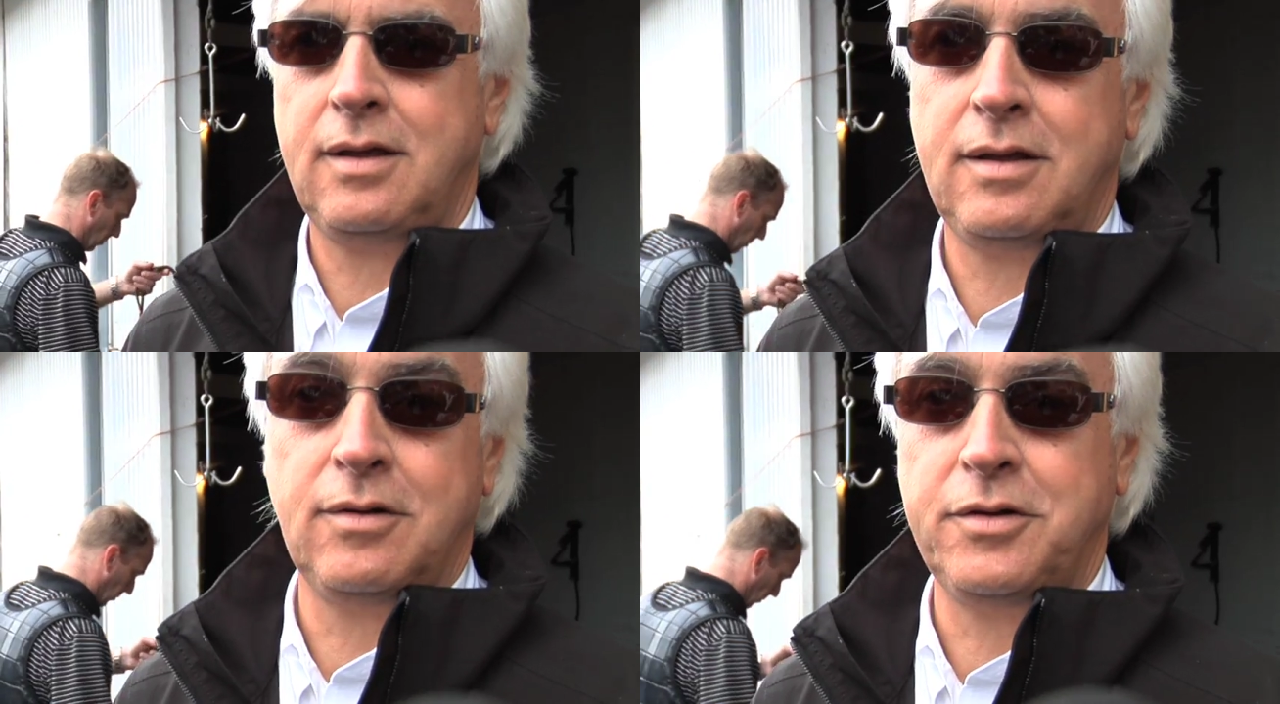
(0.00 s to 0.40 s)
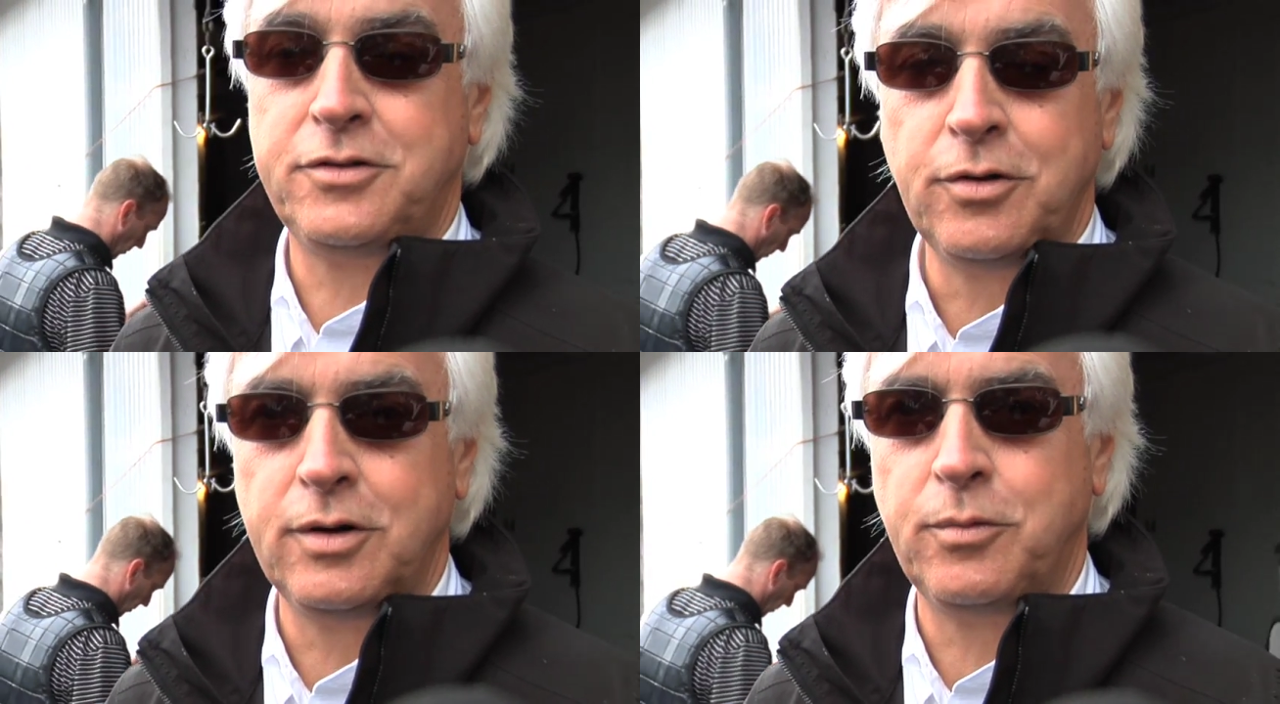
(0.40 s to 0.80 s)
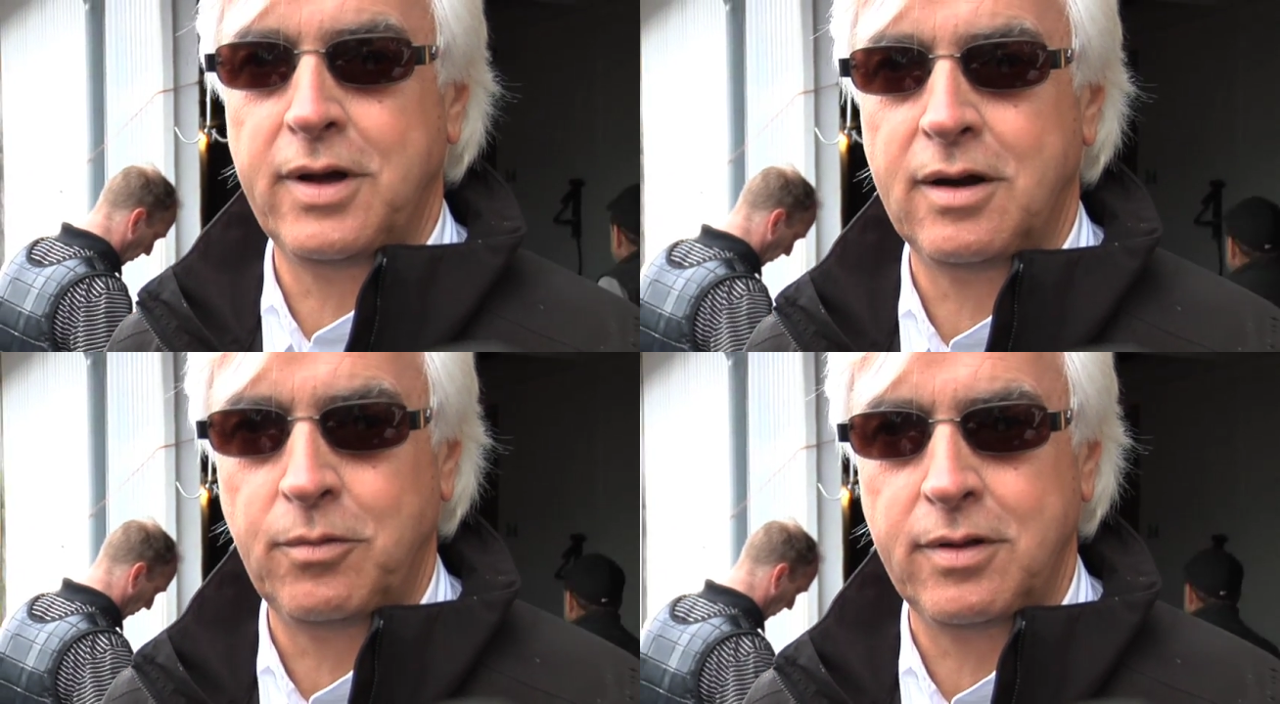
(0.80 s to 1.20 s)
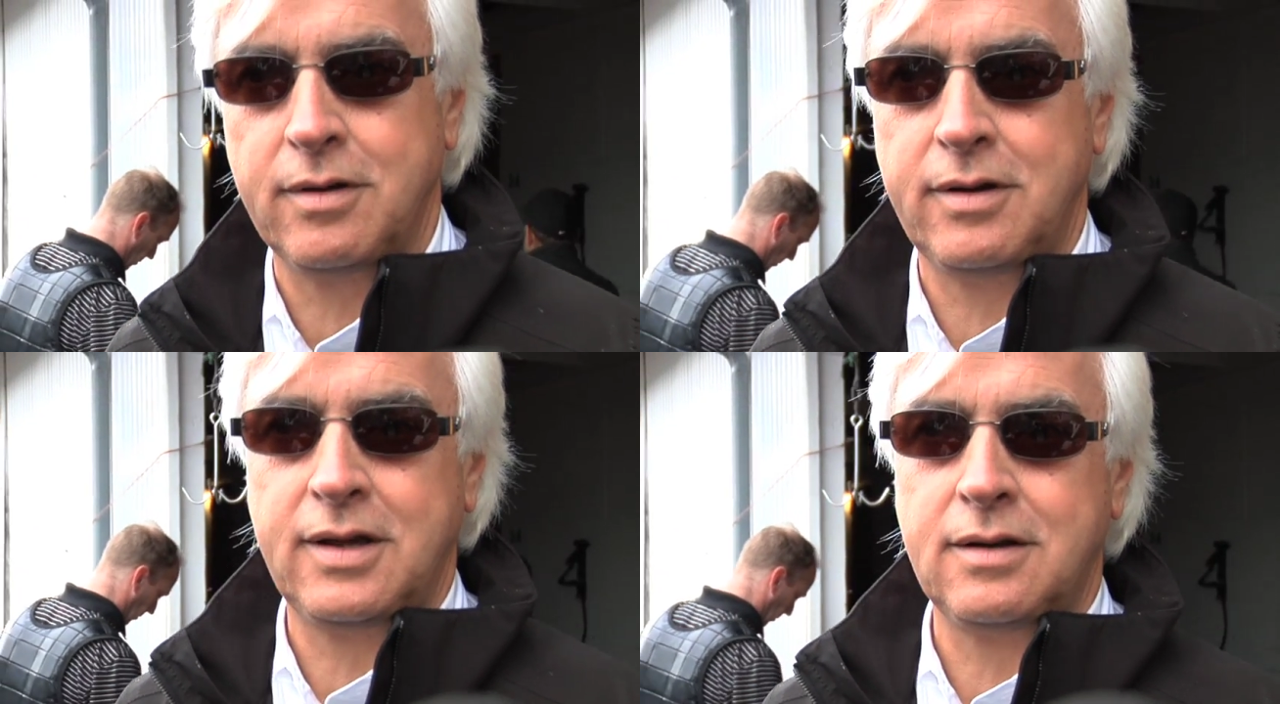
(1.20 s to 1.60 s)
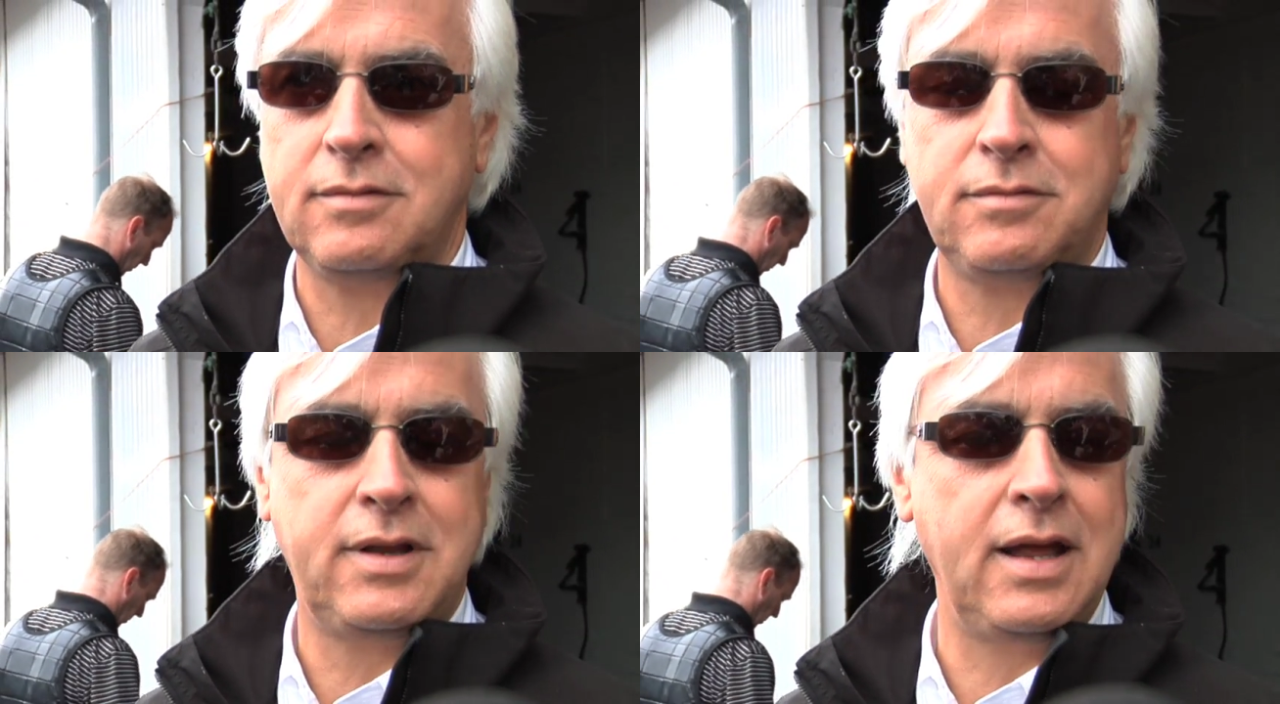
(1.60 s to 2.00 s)
you know, he's doing well. Whether he
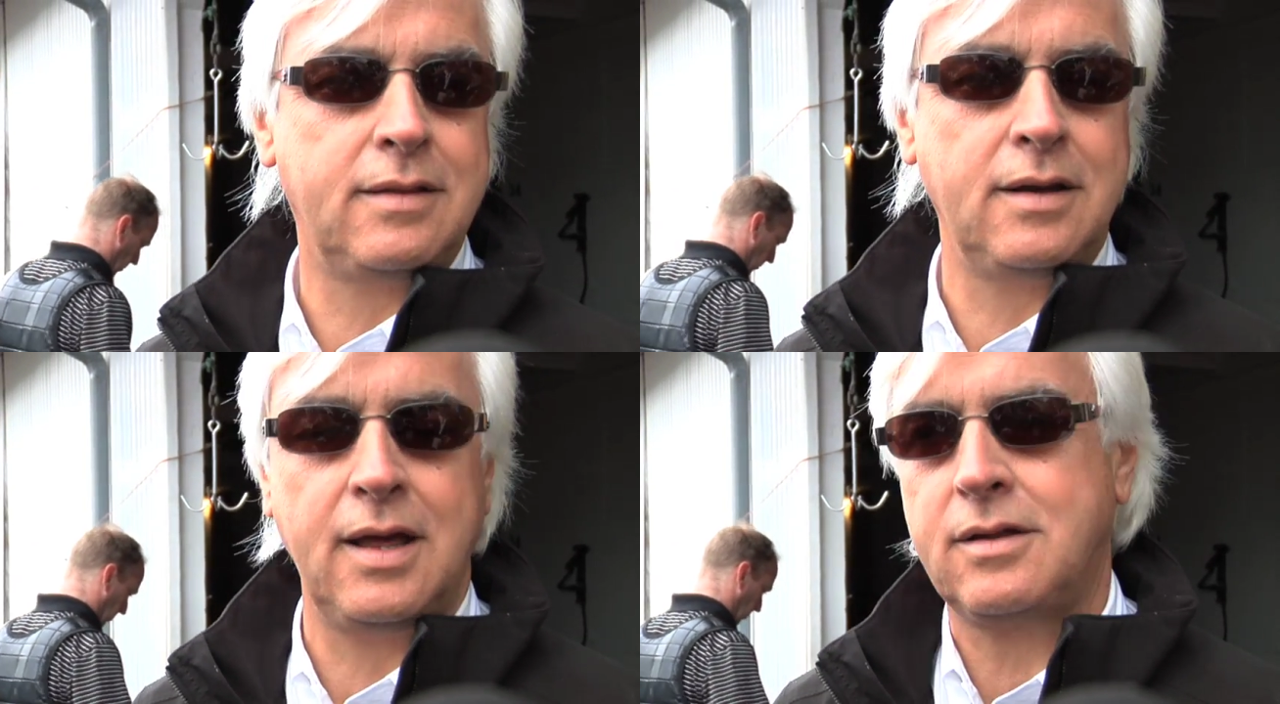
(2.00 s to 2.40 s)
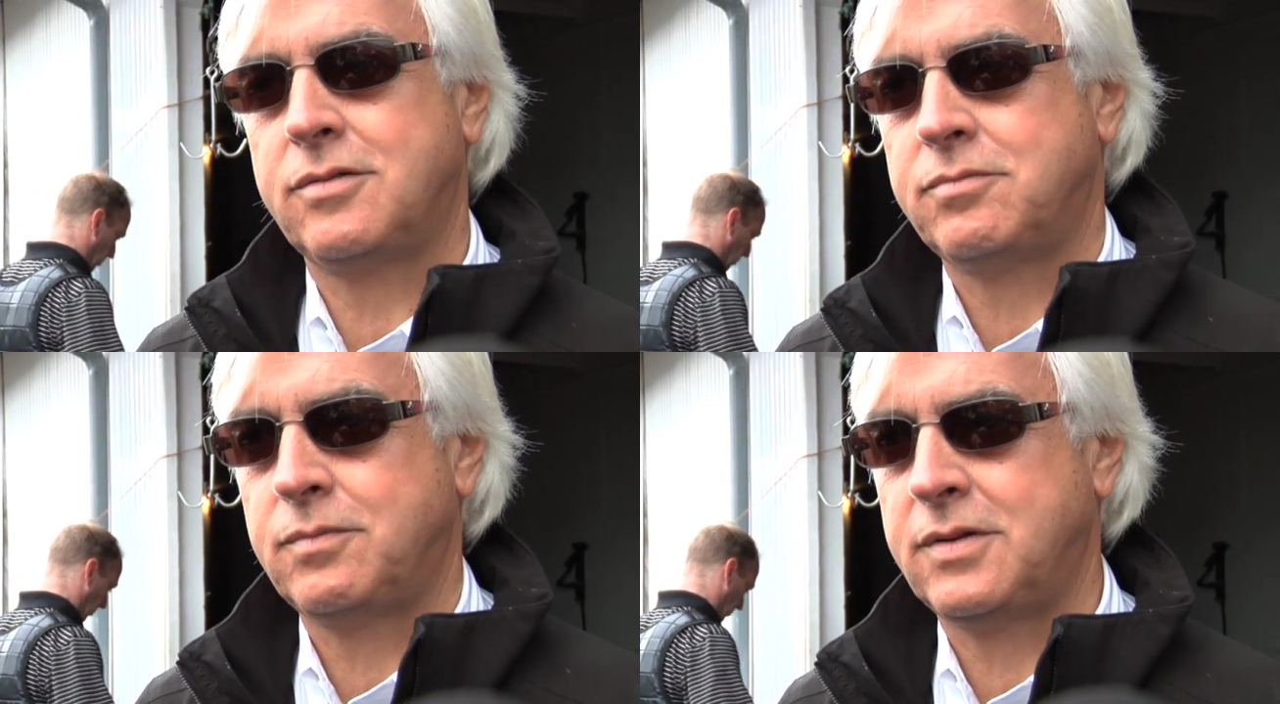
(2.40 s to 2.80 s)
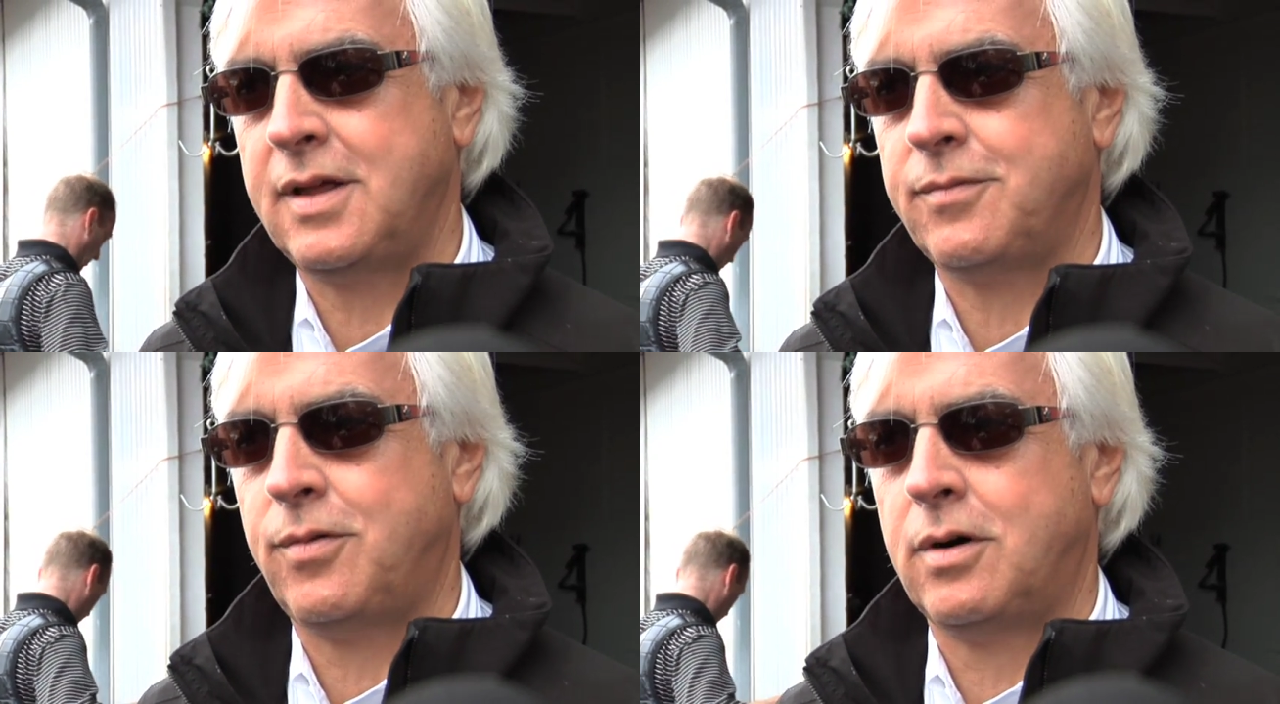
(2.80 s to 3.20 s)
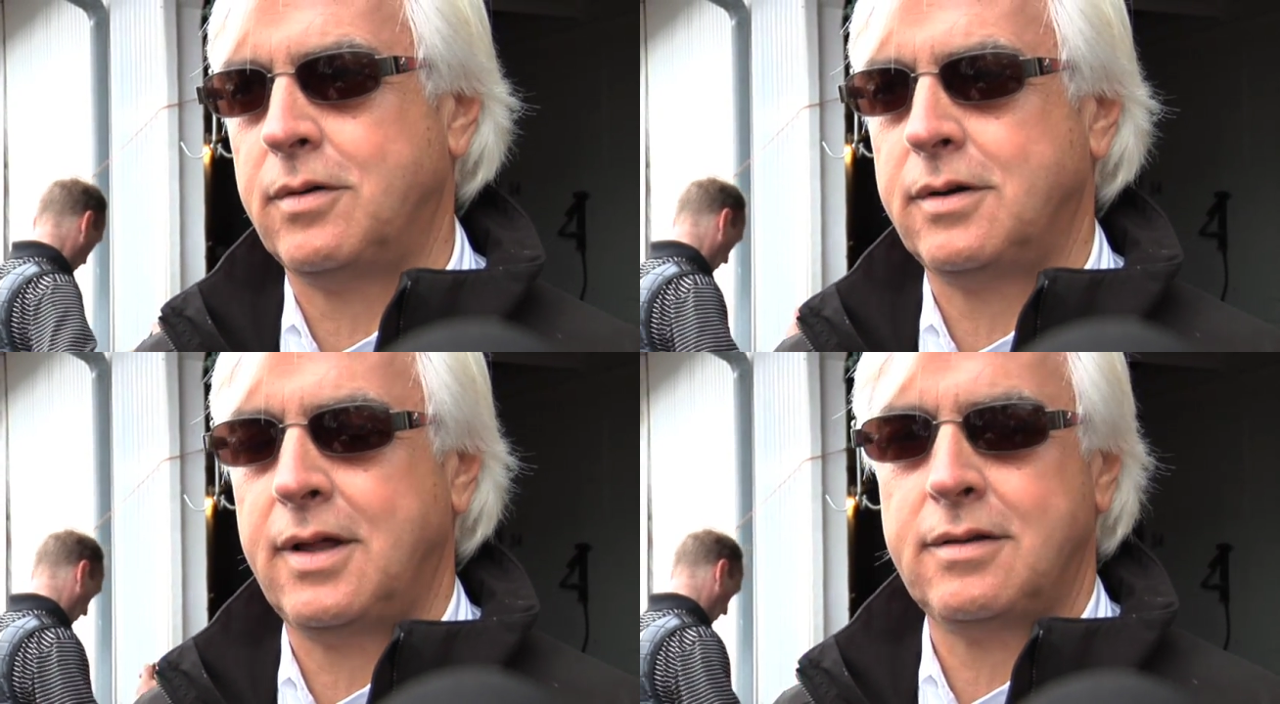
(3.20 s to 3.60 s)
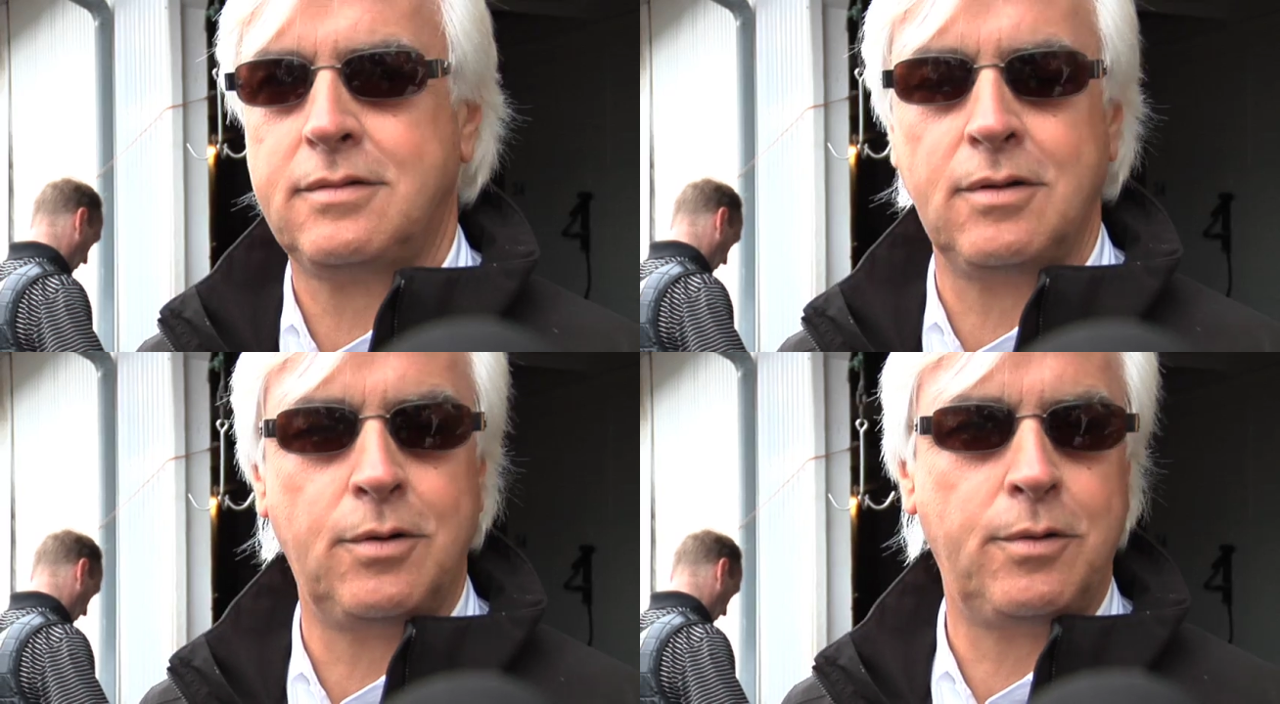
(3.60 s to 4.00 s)
can take the next step forward, that's
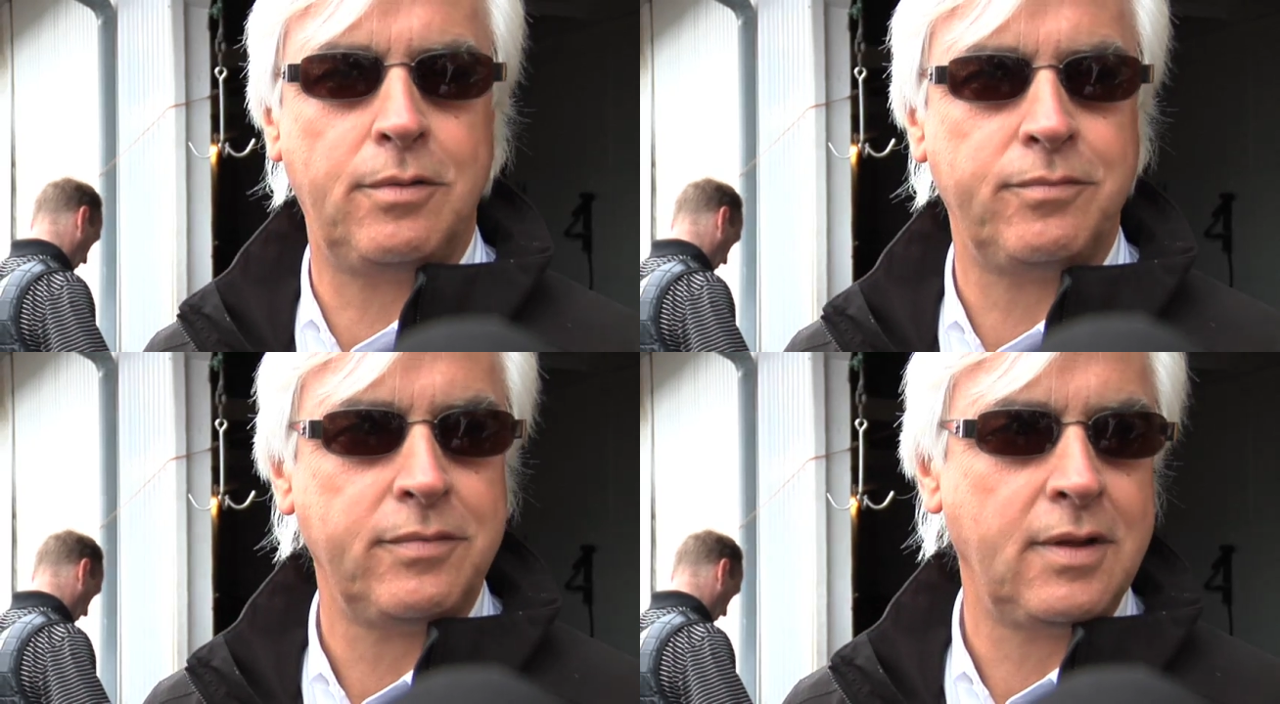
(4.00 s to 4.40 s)
the whole.